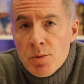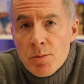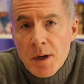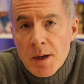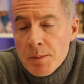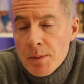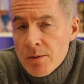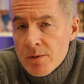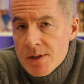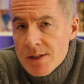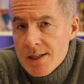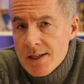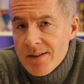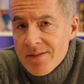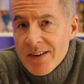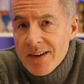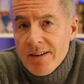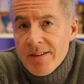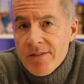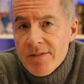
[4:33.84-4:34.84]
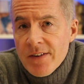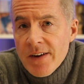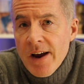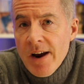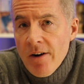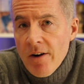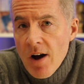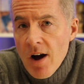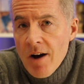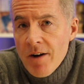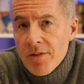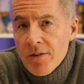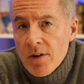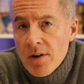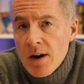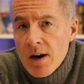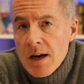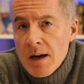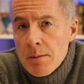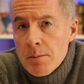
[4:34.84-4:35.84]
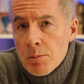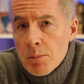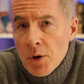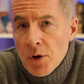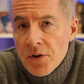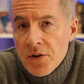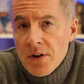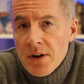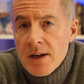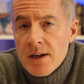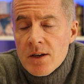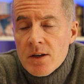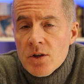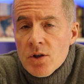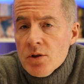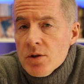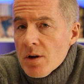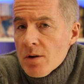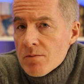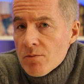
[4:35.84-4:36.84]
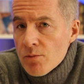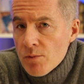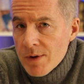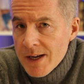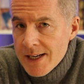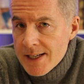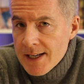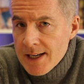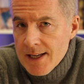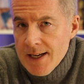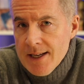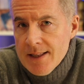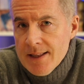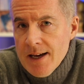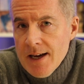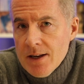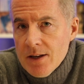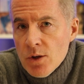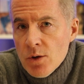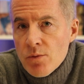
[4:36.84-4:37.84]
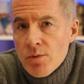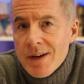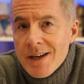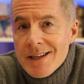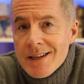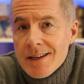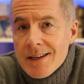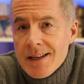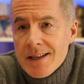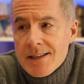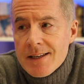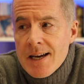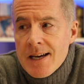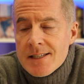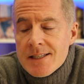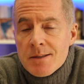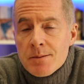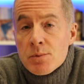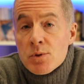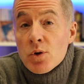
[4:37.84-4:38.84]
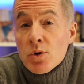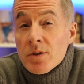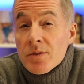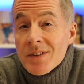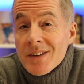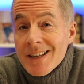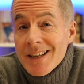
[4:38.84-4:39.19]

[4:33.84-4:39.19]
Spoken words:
might be receiving a fair offer, but you don't read it like that. You read it as some sort of an